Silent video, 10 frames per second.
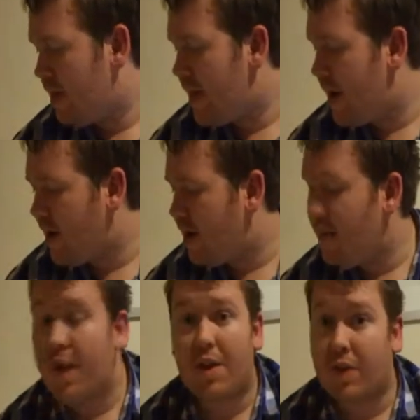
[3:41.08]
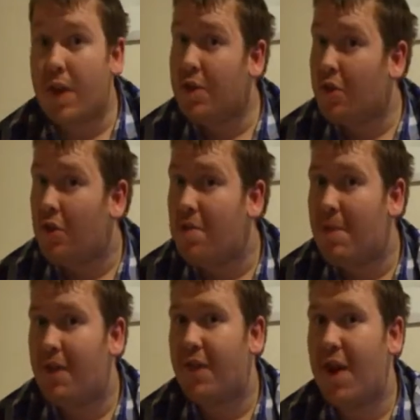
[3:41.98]
Then, these are two of
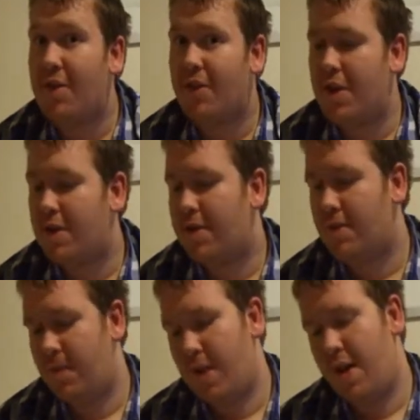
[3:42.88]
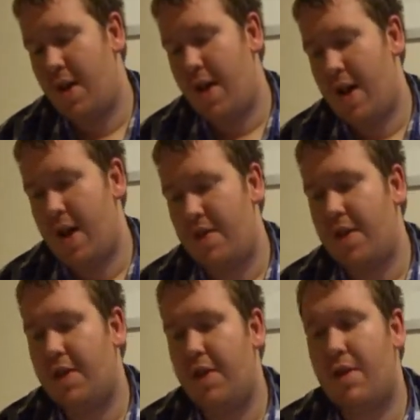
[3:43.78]
my favourites.
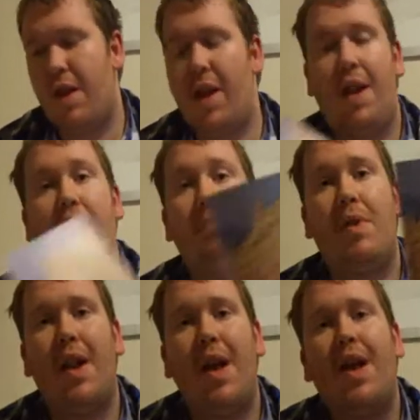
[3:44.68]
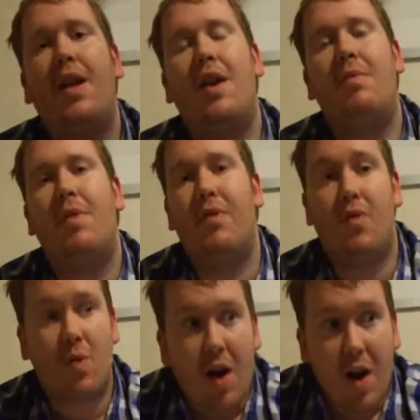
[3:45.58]
This is a London Palladium
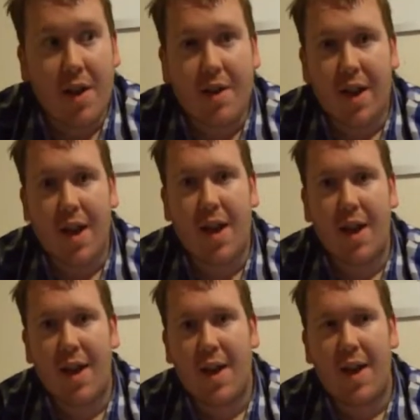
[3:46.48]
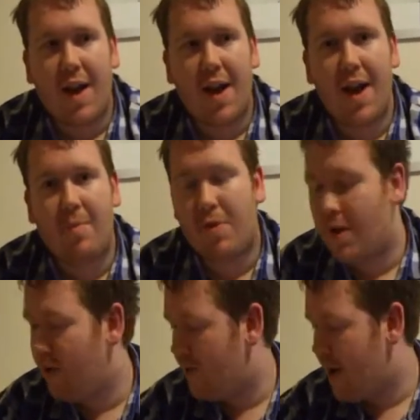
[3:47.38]
variety
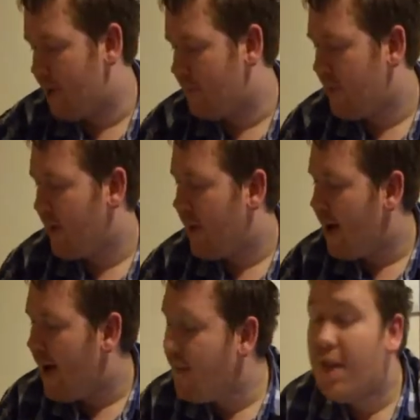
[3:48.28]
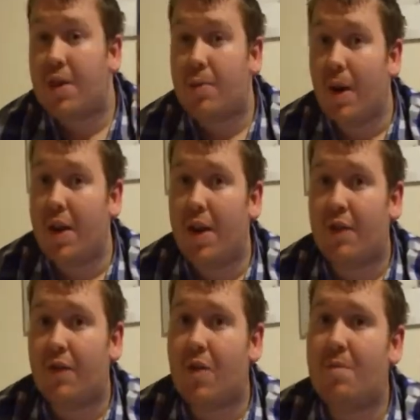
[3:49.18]
programme. And this one
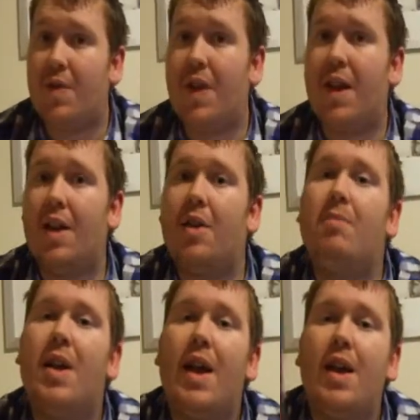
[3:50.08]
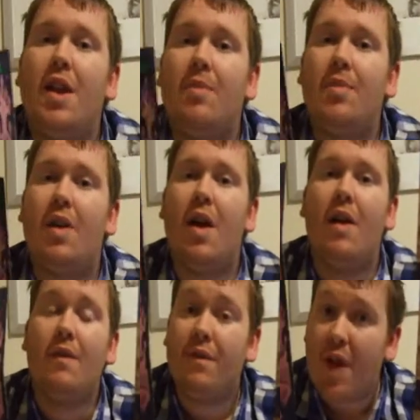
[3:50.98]
is from the London Palladium's
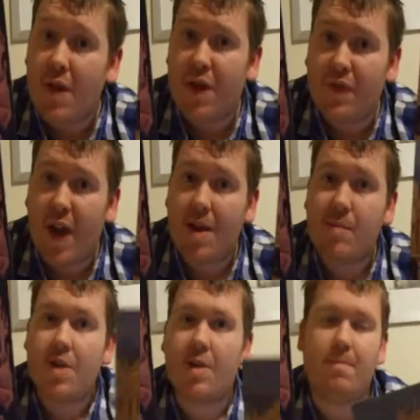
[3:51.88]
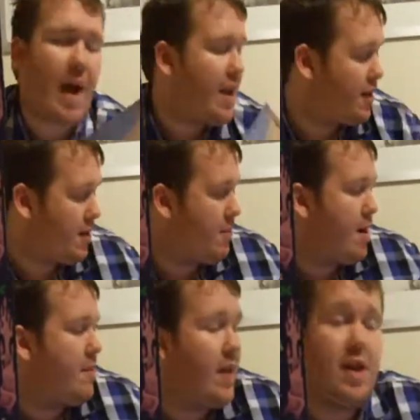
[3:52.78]
very famous
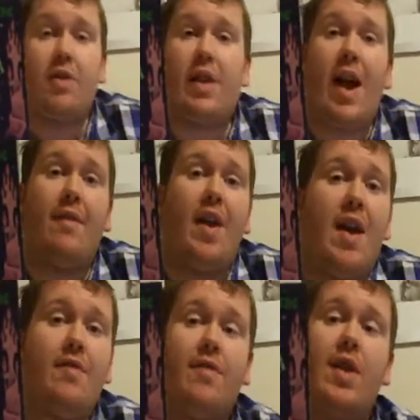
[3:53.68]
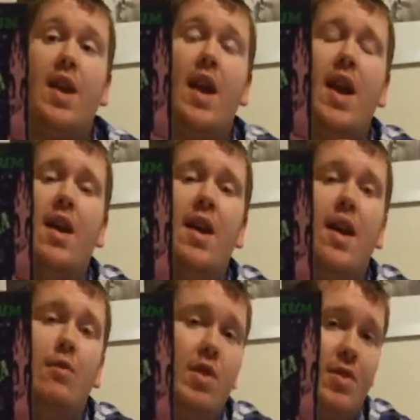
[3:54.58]
pantomime that they used to have every year,
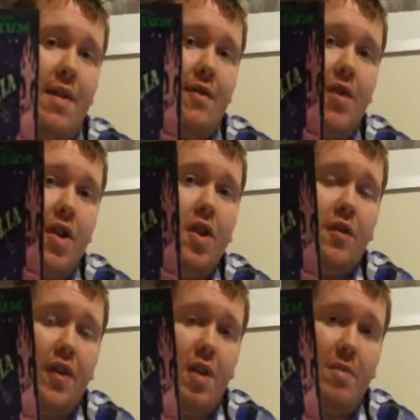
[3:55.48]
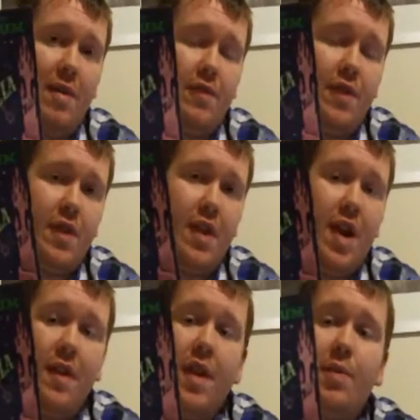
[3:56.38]
which ran for a good few months.
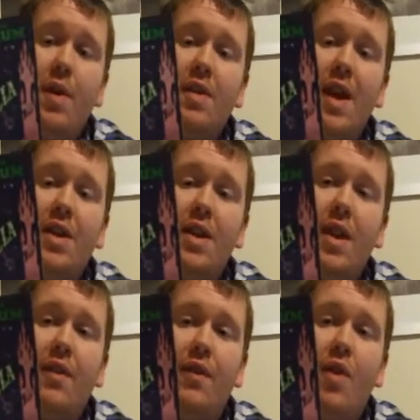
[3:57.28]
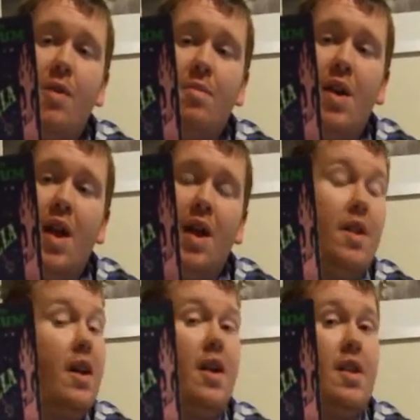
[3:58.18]
This one's actually from
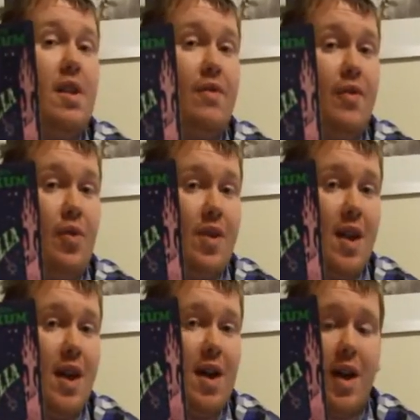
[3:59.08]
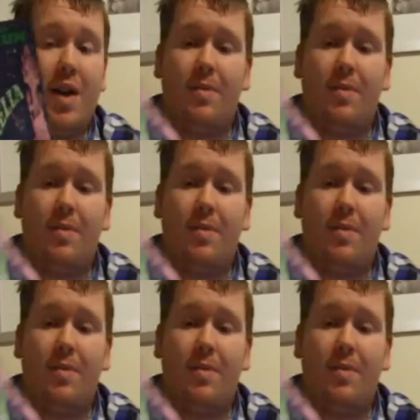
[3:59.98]
1949.